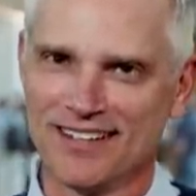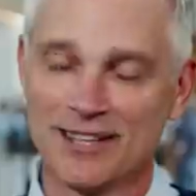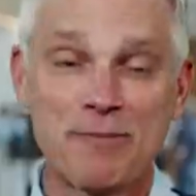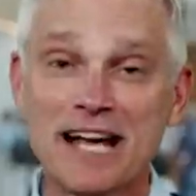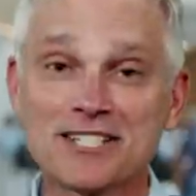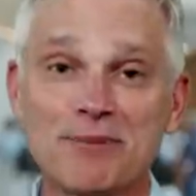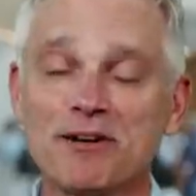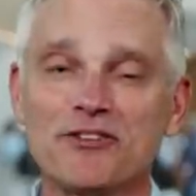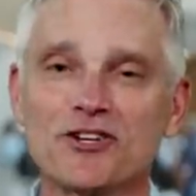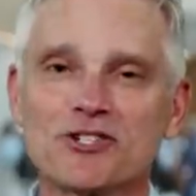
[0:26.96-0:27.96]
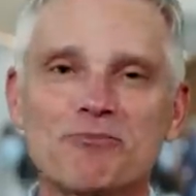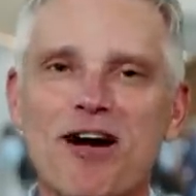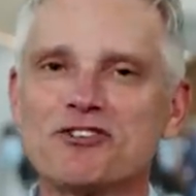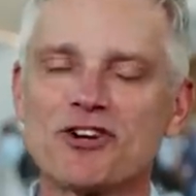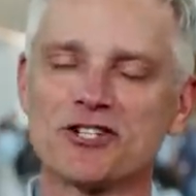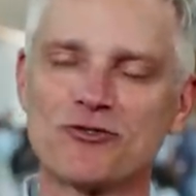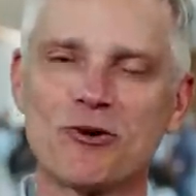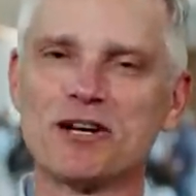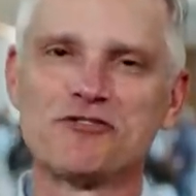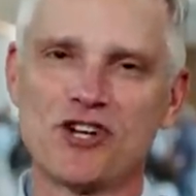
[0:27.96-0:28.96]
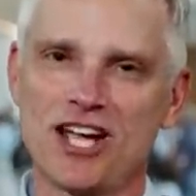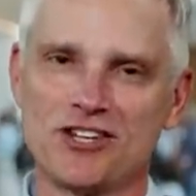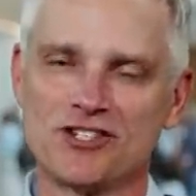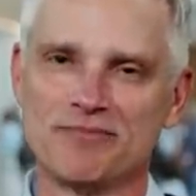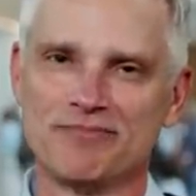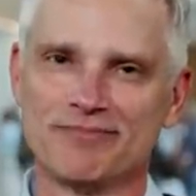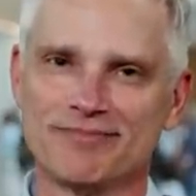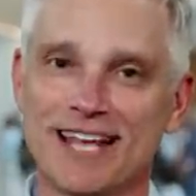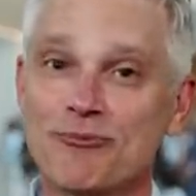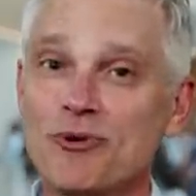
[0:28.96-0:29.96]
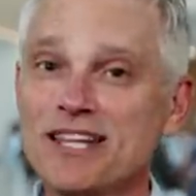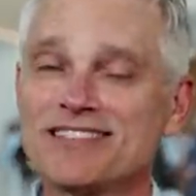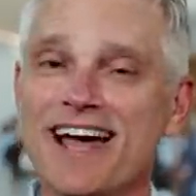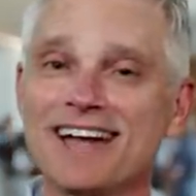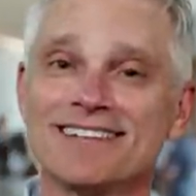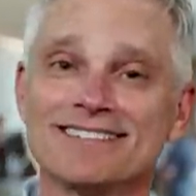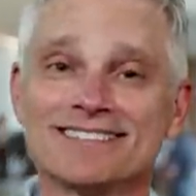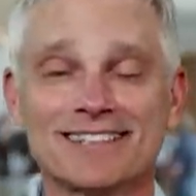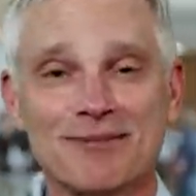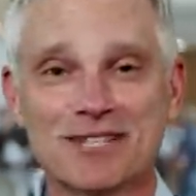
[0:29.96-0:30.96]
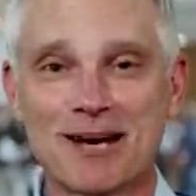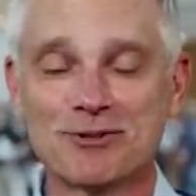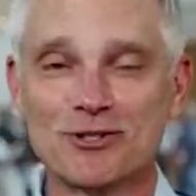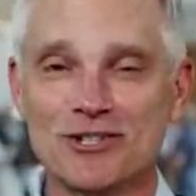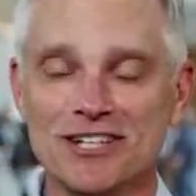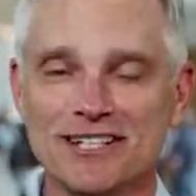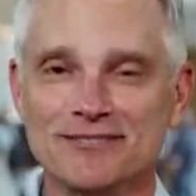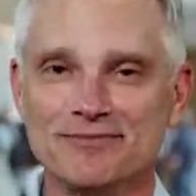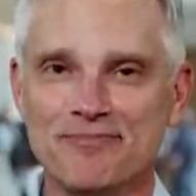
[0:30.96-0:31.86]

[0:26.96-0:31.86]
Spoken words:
The past couple of years have brought transformative change, and with that comes opportunity.